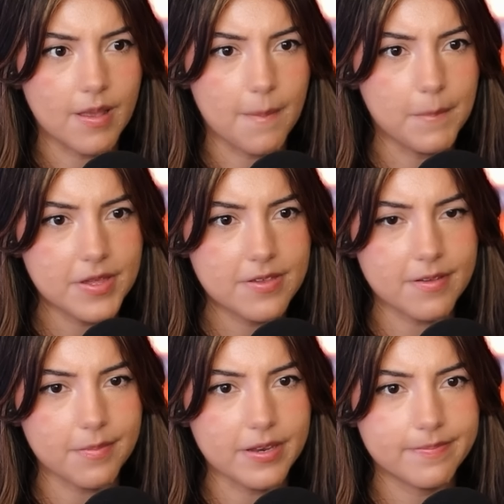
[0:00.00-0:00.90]

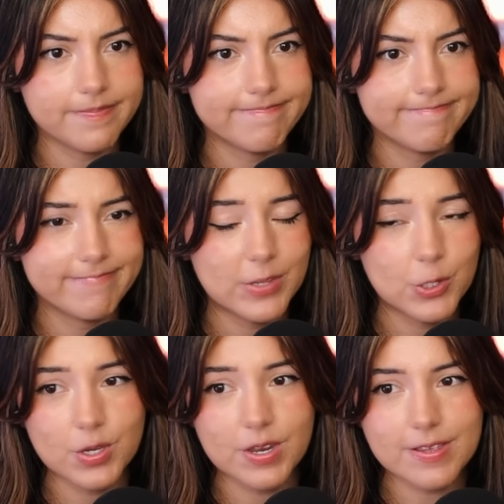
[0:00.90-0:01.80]
Must have been.
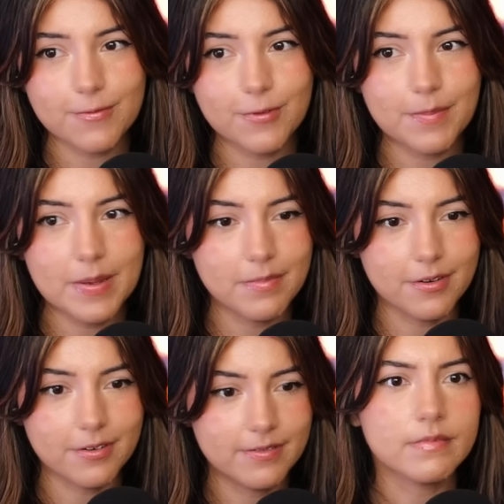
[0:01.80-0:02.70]
She doesn't remember.